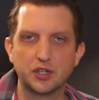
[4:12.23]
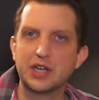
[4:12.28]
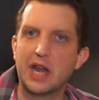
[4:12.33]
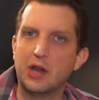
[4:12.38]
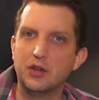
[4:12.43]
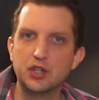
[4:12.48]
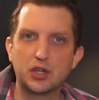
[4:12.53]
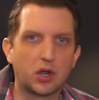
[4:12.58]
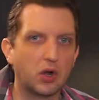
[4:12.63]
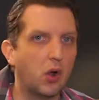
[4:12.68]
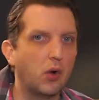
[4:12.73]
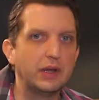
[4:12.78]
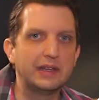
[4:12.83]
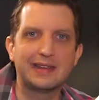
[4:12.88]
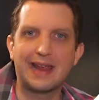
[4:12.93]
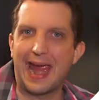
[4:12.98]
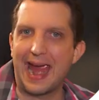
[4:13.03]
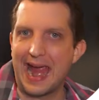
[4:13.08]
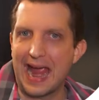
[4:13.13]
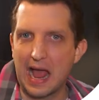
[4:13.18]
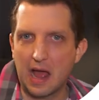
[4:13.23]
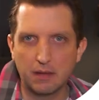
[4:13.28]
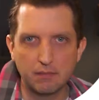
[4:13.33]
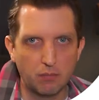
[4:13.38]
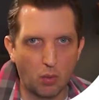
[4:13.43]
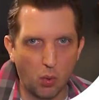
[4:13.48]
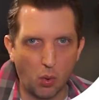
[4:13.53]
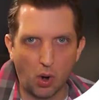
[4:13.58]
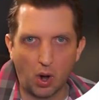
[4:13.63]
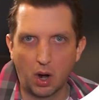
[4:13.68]
Now, you can always add
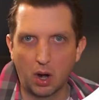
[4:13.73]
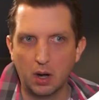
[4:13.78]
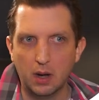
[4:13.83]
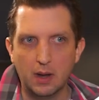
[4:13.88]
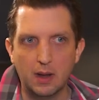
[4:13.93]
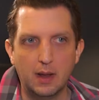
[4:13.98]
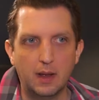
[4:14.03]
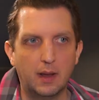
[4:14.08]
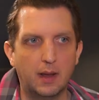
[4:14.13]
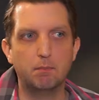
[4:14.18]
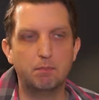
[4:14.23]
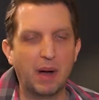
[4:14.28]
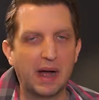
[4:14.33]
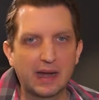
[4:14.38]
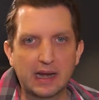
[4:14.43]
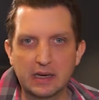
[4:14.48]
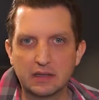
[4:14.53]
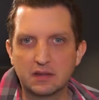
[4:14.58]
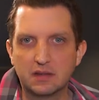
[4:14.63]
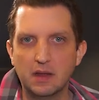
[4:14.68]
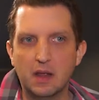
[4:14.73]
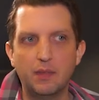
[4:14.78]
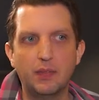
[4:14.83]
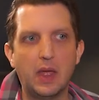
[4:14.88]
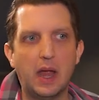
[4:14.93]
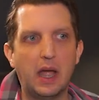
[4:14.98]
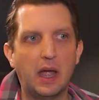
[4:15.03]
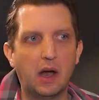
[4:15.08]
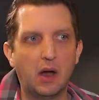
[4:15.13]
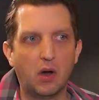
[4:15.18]
more buckets in
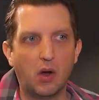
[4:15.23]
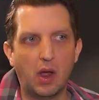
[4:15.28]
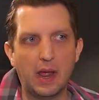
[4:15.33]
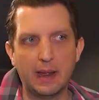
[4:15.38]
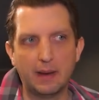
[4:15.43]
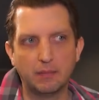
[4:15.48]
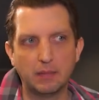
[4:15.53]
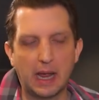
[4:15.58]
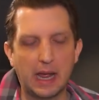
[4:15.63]
there and,